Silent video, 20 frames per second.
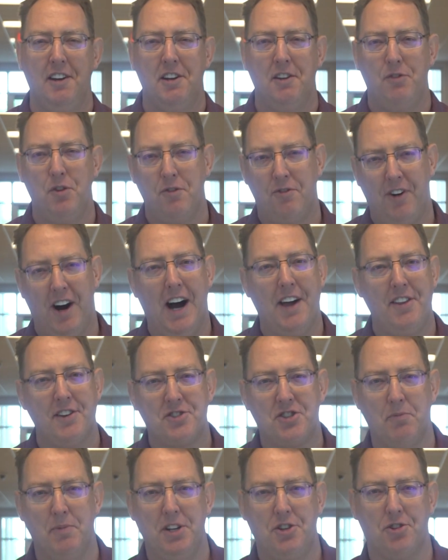If you find
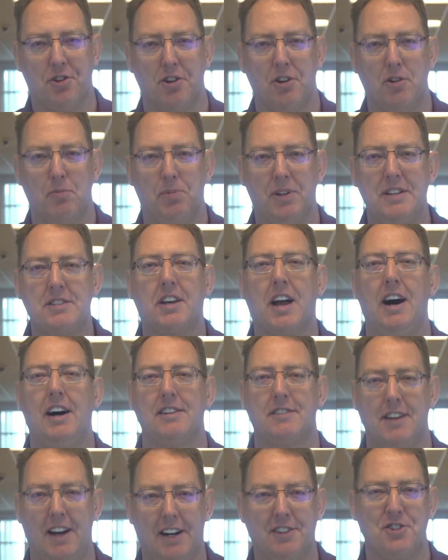this to be true, please
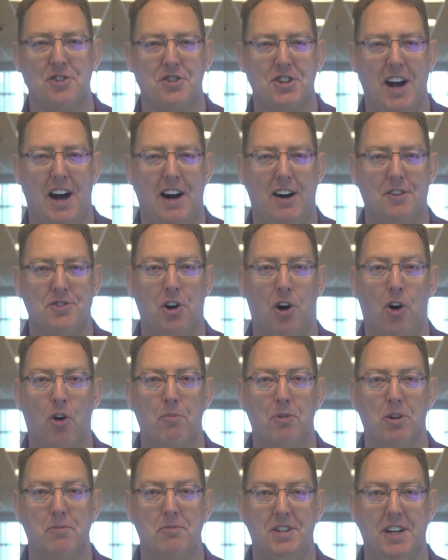contact your child's
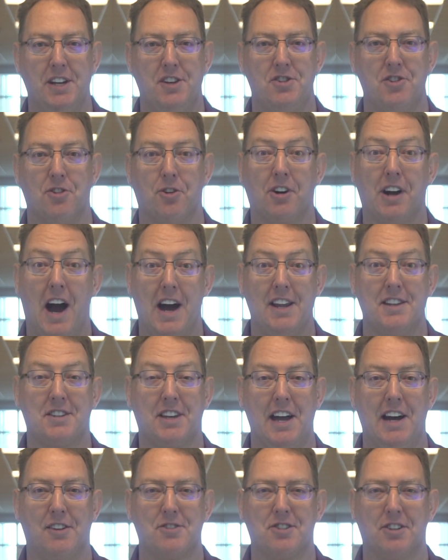homeroom teacher or guidance
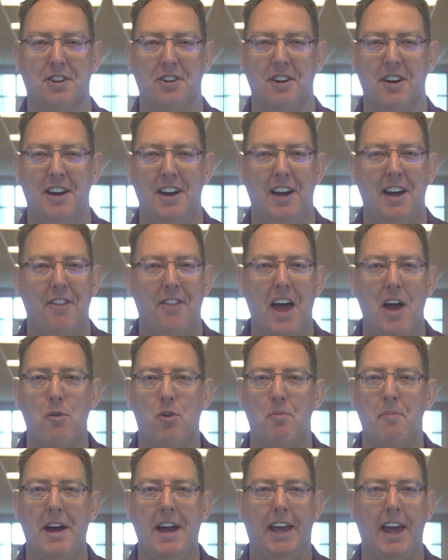counselor. They
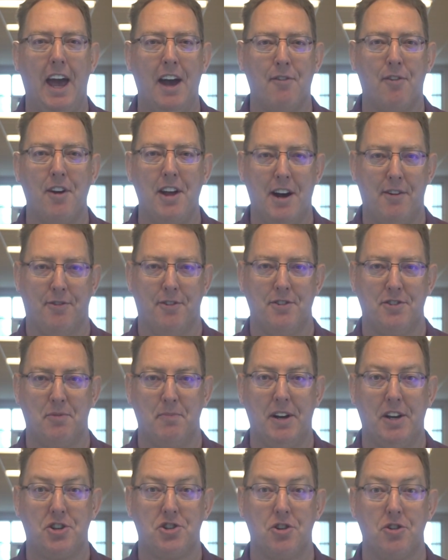will make every effort to
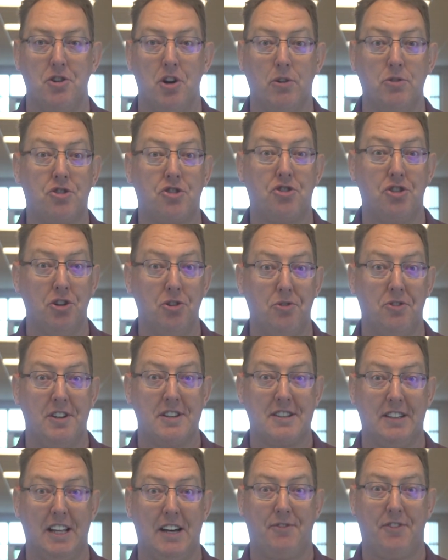make sure no student
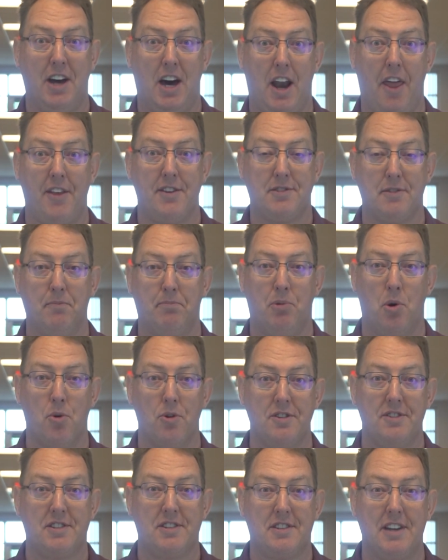is left out of this
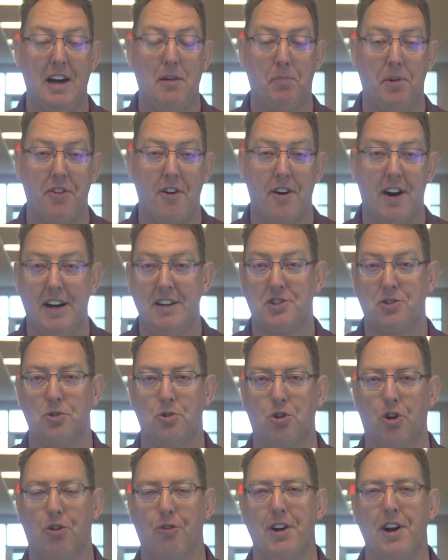important step in their high
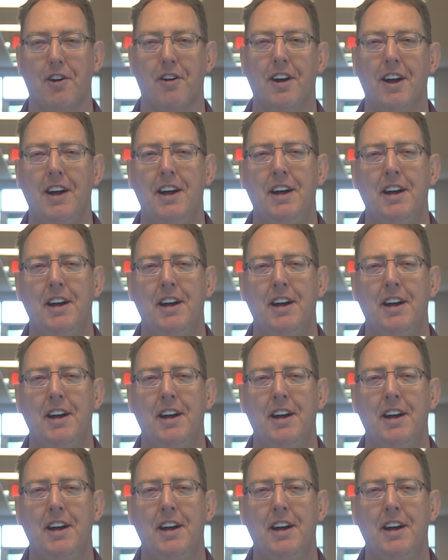school career.